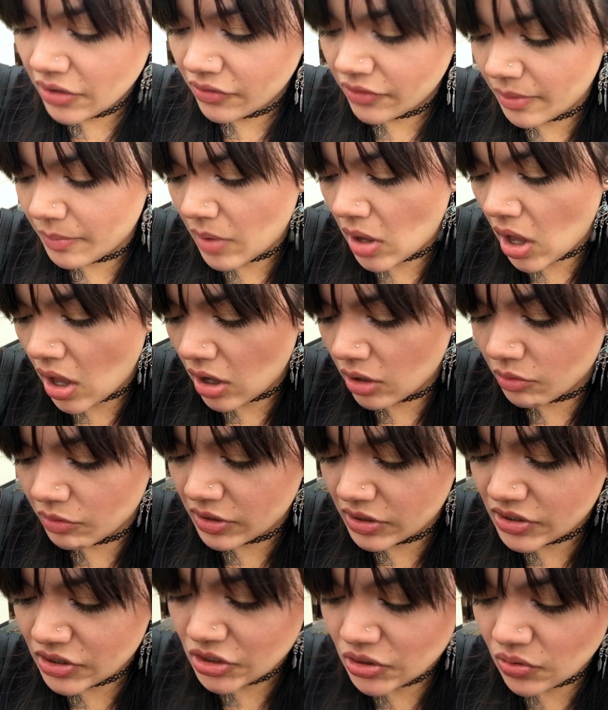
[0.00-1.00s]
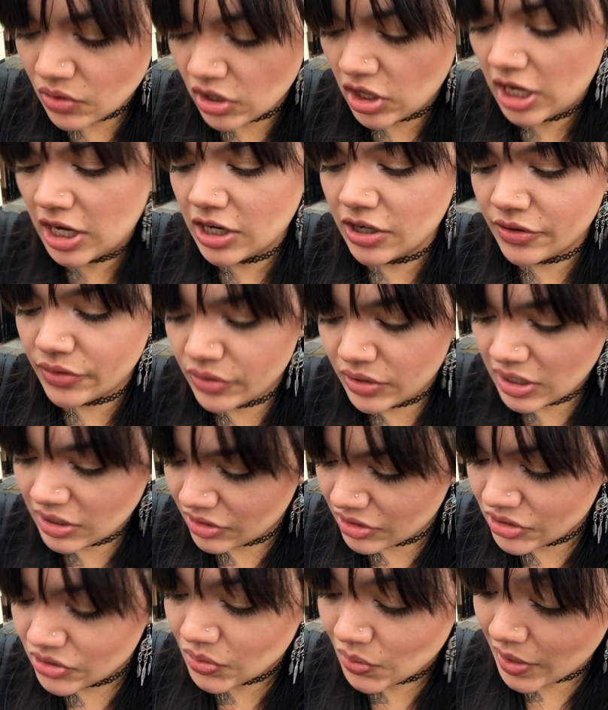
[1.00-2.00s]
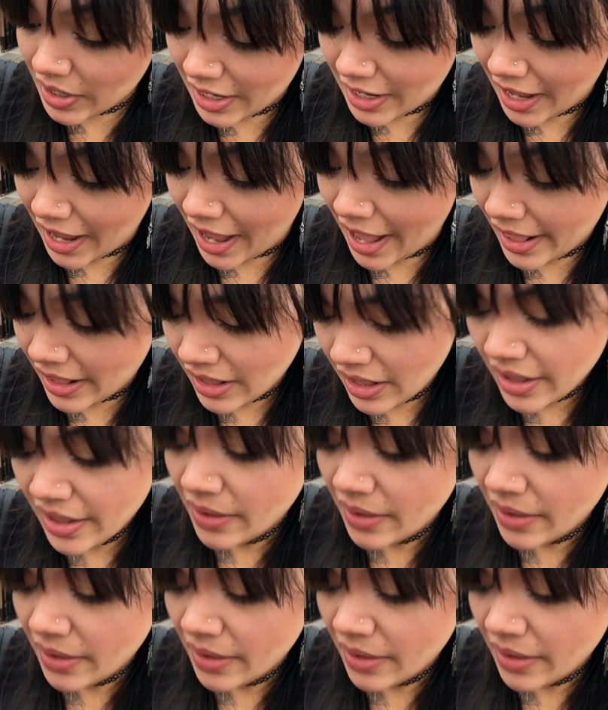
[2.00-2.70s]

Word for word: from Hogwarts School, including the sorting hat.